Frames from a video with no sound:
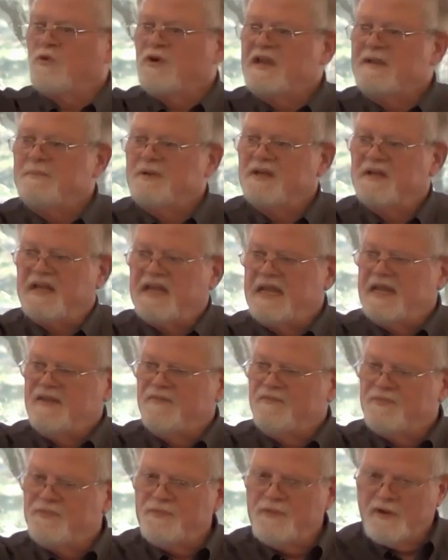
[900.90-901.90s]
were in
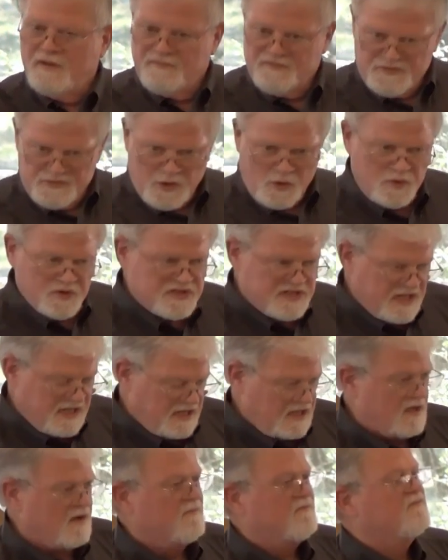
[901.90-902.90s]
agreement in, of
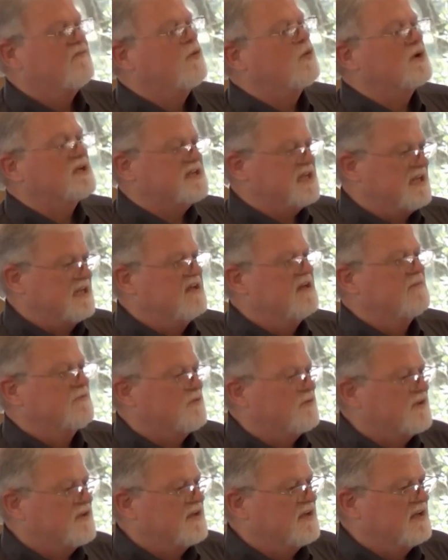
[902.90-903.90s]
13 of
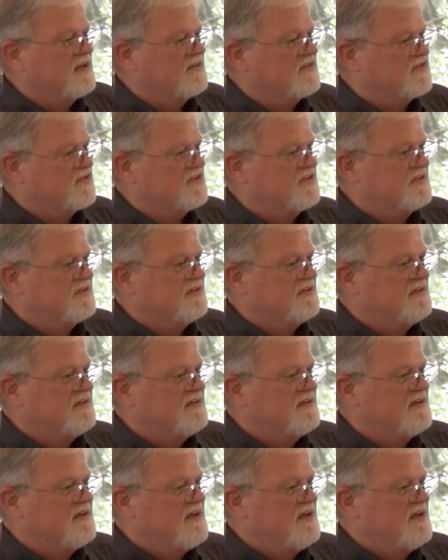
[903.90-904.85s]
14 different things?